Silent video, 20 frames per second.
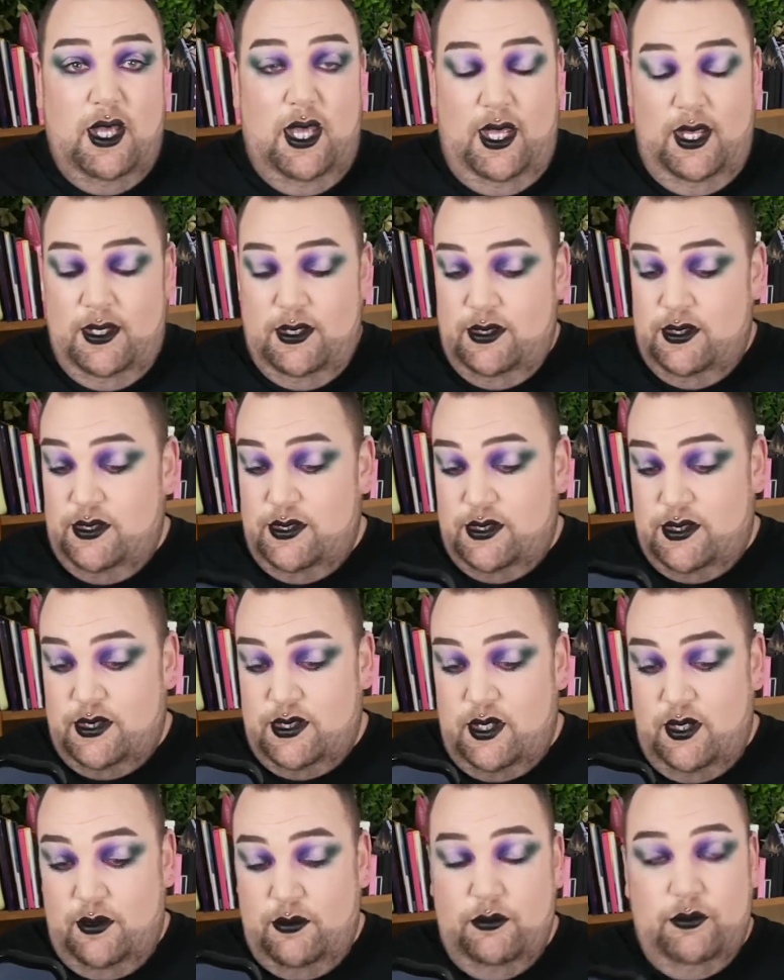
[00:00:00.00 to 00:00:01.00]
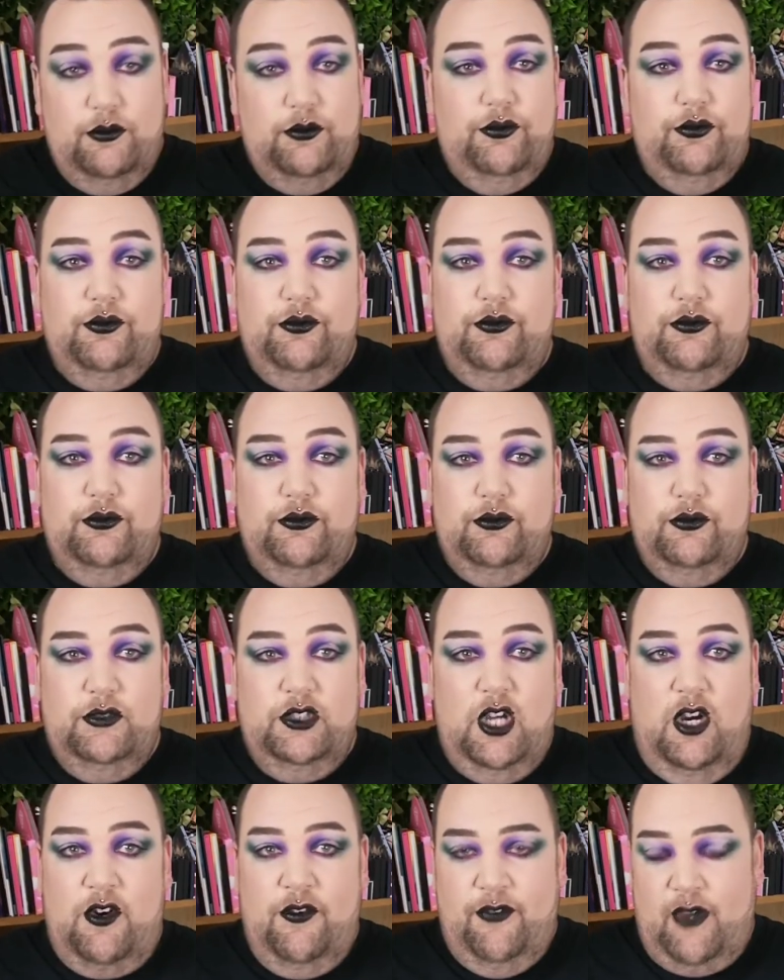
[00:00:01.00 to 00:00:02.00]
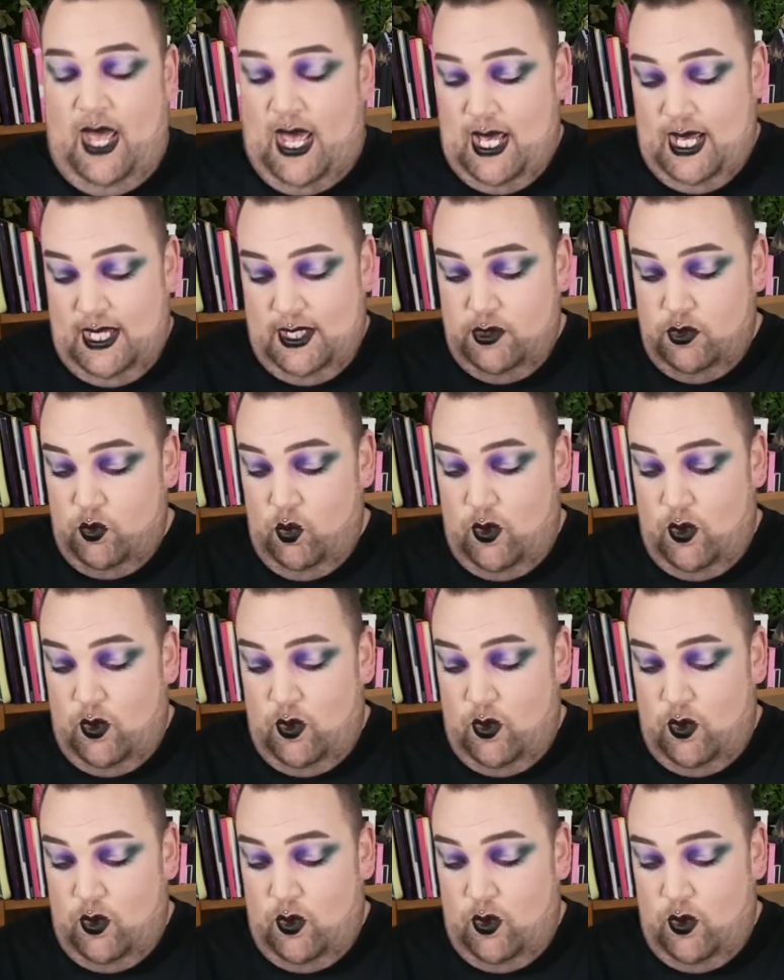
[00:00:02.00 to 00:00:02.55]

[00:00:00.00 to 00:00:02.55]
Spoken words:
And I've had